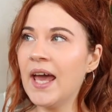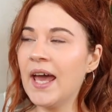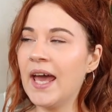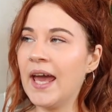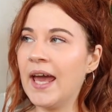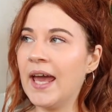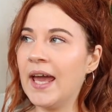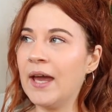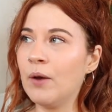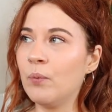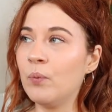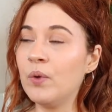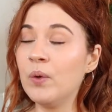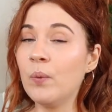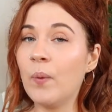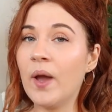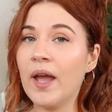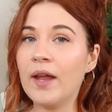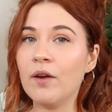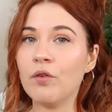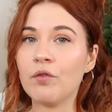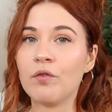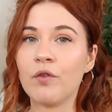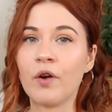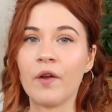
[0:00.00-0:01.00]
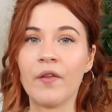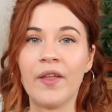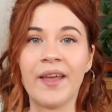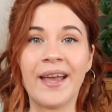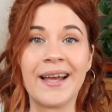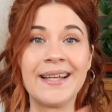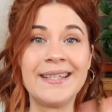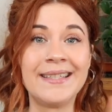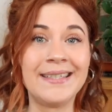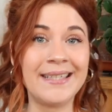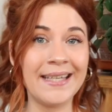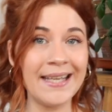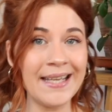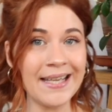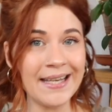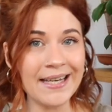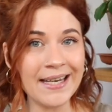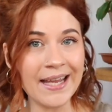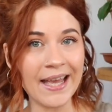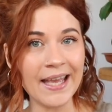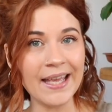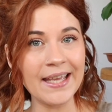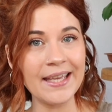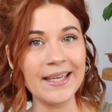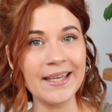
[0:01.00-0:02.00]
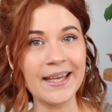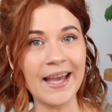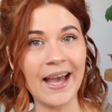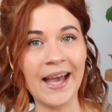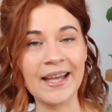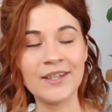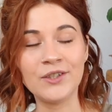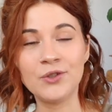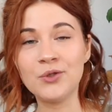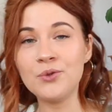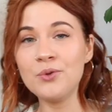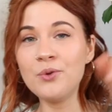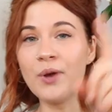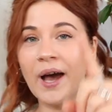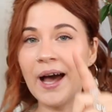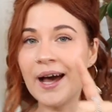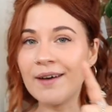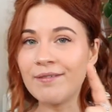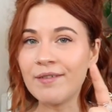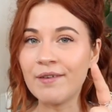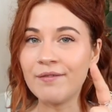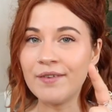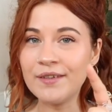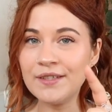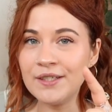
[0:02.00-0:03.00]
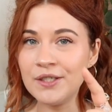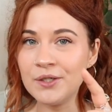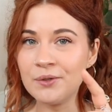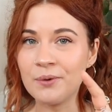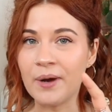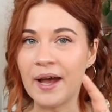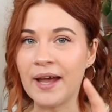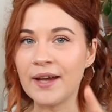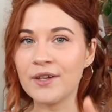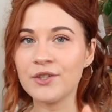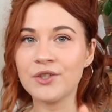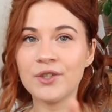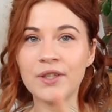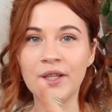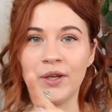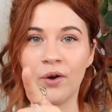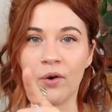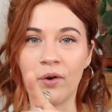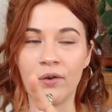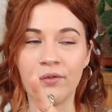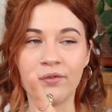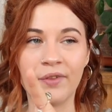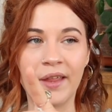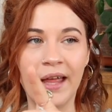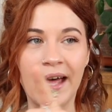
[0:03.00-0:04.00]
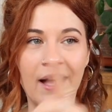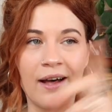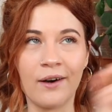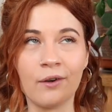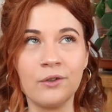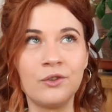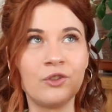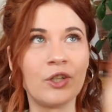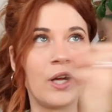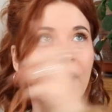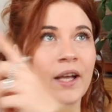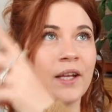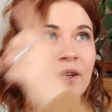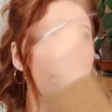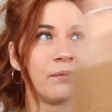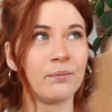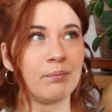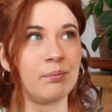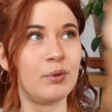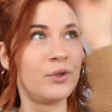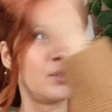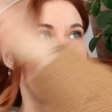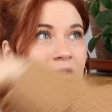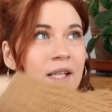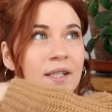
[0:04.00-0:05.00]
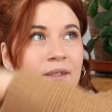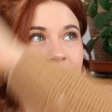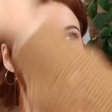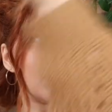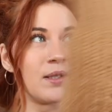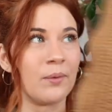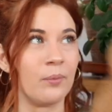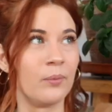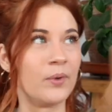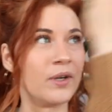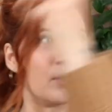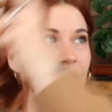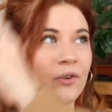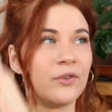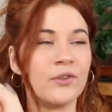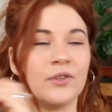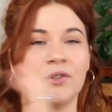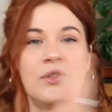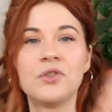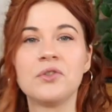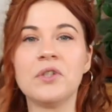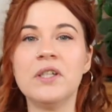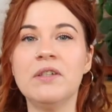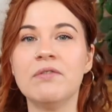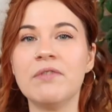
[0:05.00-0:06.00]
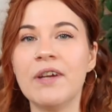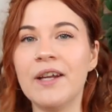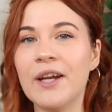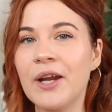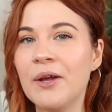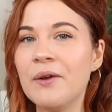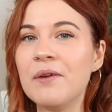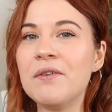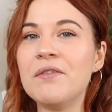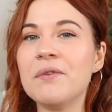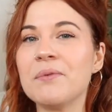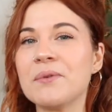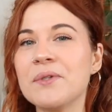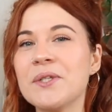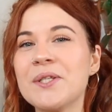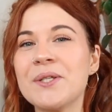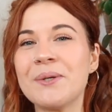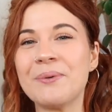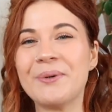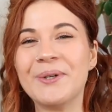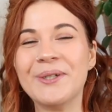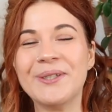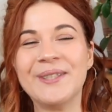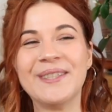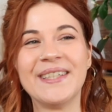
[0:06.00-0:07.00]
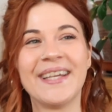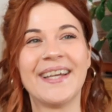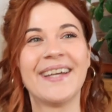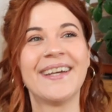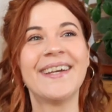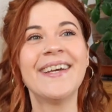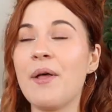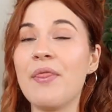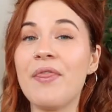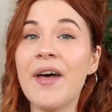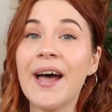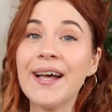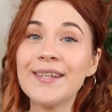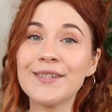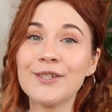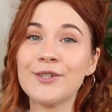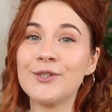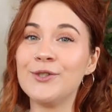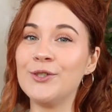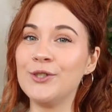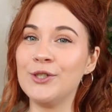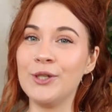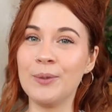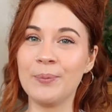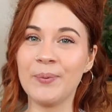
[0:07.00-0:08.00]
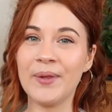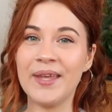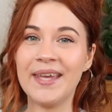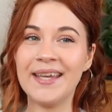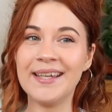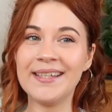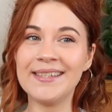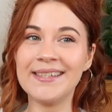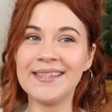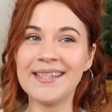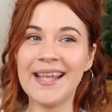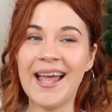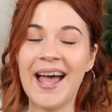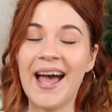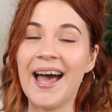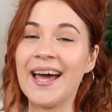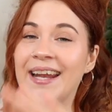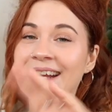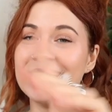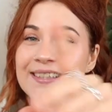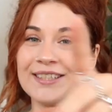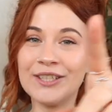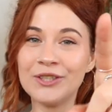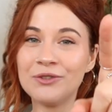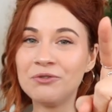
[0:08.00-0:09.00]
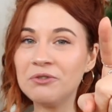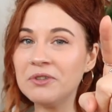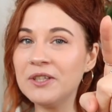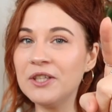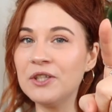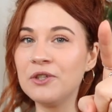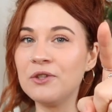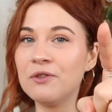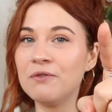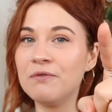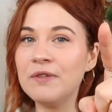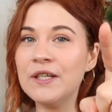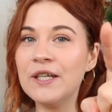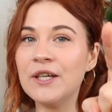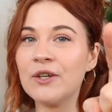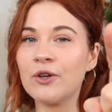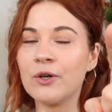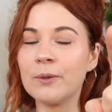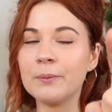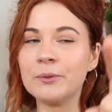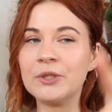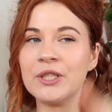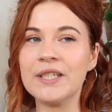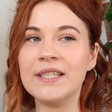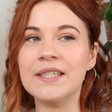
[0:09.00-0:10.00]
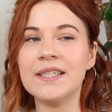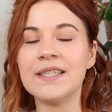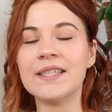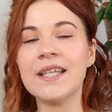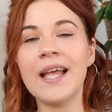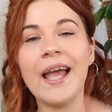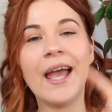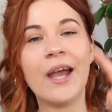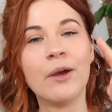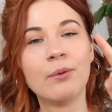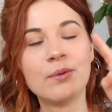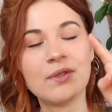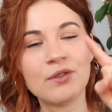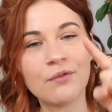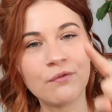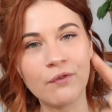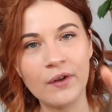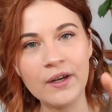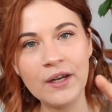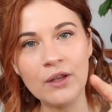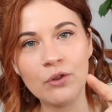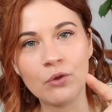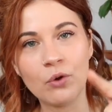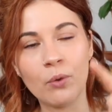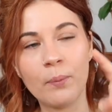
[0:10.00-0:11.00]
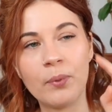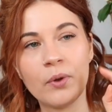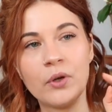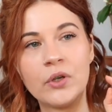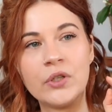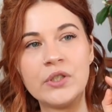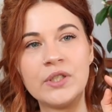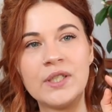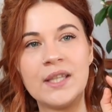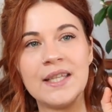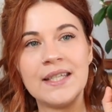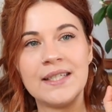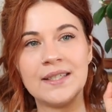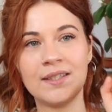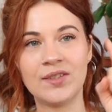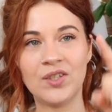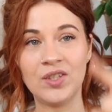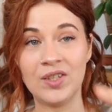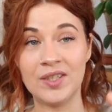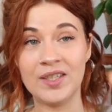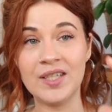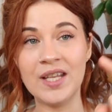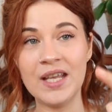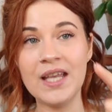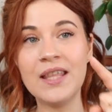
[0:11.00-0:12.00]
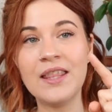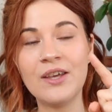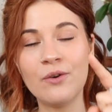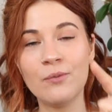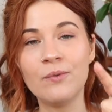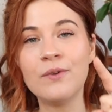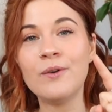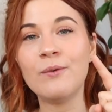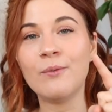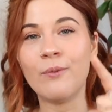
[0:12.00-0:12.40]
uh, we went for like a date night. I do have a video actually of that. I'll try and put it somewhere on the screen right now if you want to watch it. But that's a sushi place and it does really good vegan options. It was funny though because the, the day that we